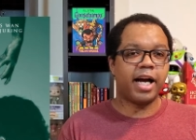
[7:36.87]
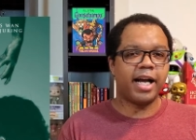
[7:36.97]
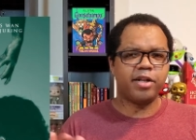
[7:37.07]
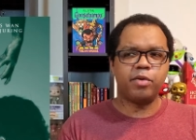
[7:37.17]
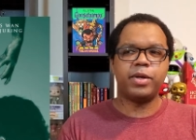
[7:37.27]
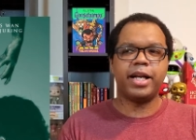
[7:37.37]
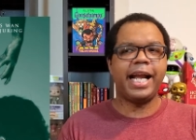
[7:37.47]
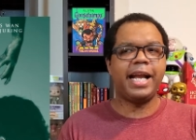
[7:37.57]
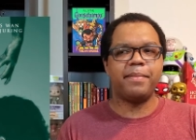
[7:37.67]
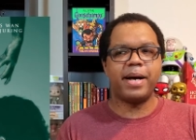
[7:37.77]
I know when it
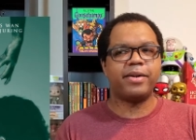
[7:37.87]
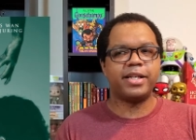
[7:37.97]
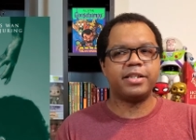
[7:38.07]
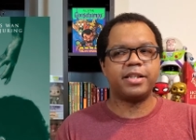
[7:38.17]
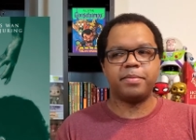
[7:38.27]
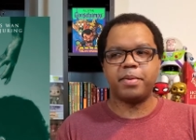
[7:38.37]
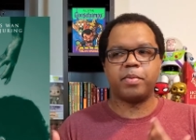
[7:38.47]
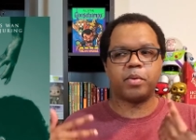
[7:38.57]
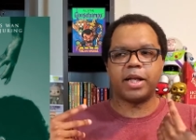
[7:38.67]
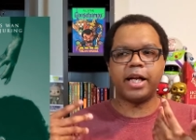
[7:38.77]
came out initially,
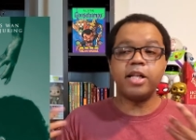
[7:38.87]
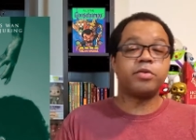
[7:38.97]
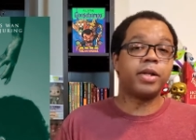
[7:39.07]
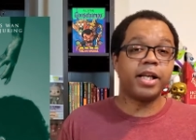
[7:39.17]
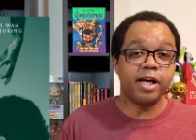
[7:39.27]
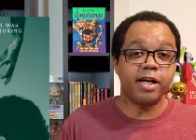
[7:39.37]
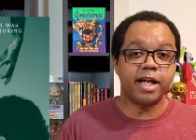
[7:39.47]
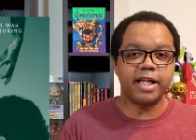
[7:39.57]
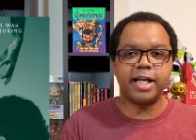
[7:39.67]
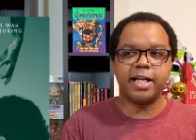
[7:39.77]
people were like, it's really
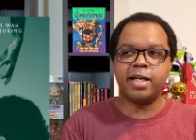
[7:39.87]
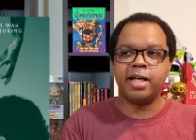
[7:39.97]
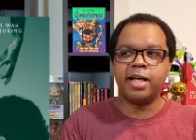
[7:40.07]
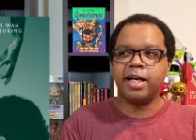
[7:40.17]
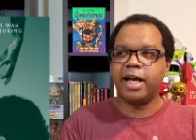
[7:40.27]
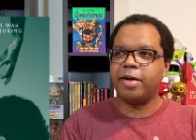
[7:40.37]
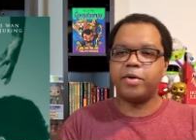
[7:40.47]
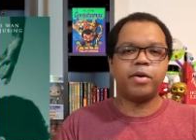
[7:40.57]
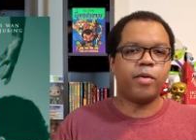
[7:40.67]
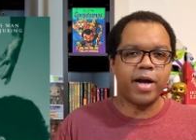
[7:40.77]
good. And then it
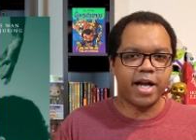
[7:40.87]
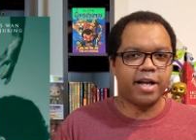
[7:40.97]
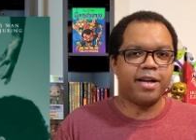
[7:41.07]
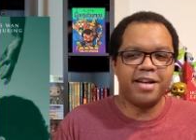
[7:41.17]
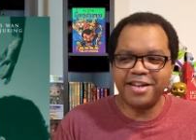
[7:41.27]
went away.